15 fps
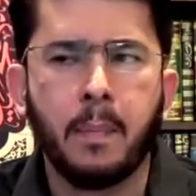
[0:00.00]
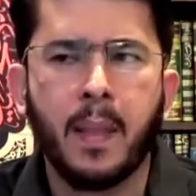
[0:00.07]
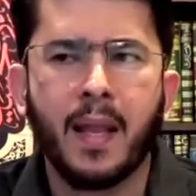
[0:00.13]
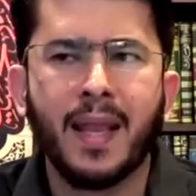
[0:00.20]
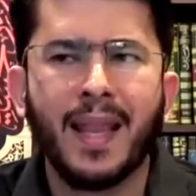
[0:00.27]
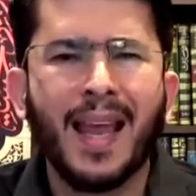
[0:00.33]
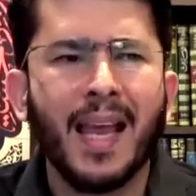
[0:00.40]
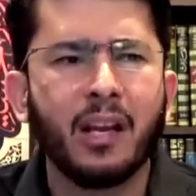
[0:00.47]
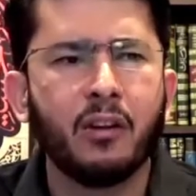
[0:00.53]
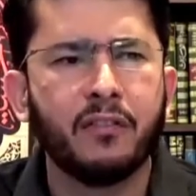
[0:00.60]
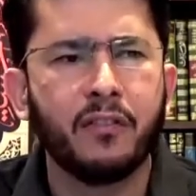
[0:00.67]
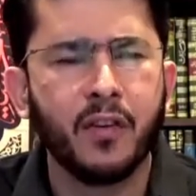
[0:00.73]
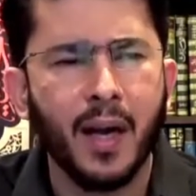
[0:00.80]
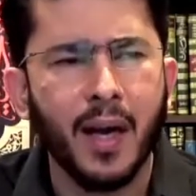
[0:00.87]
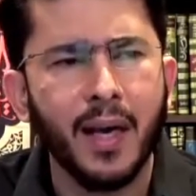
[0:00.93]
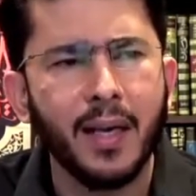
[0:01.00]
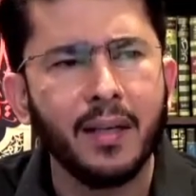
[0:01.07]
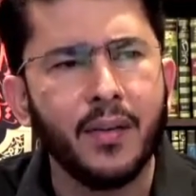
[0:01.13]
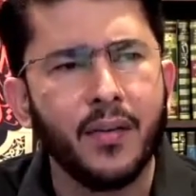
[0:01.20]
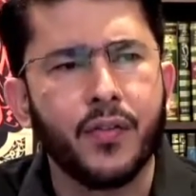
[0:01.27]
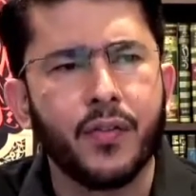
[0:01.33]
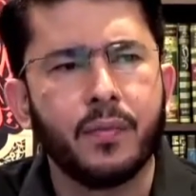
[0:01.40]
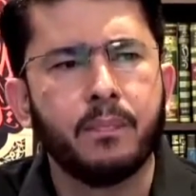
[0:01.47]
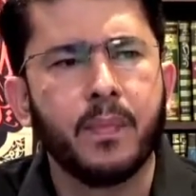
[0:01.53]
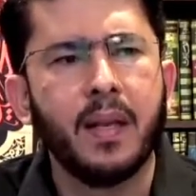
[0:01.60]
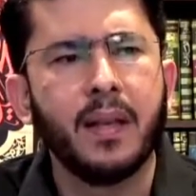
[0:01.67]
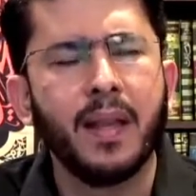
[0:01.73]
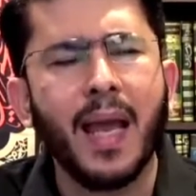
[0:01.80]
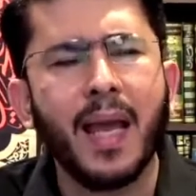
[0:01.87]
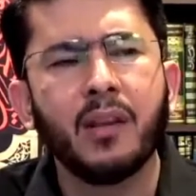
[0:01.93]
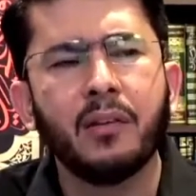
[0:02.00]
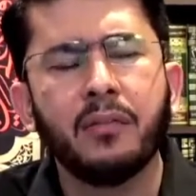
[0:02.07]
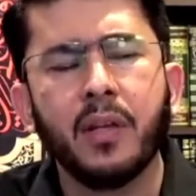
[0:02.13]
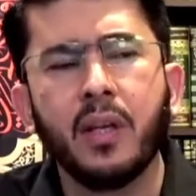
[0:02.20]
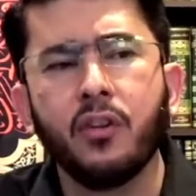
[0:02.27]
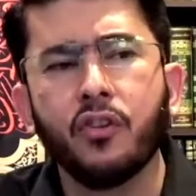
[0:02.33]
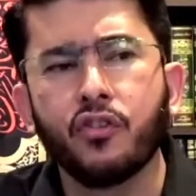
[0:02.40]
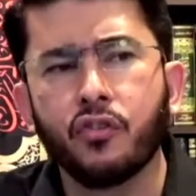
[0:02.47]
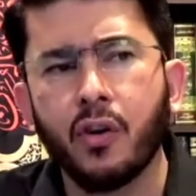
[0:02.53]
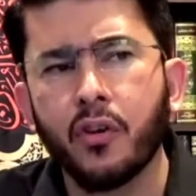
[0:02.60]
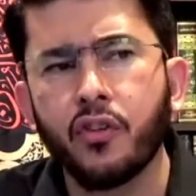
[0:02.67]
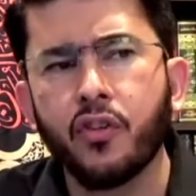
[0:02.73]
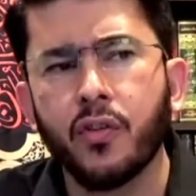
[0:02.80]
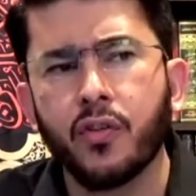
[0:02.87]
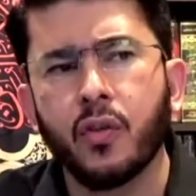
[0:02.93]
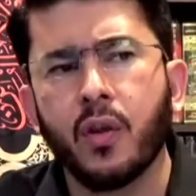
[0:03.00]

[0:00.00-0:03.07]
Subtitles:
lack of guidance and lack of any instructions,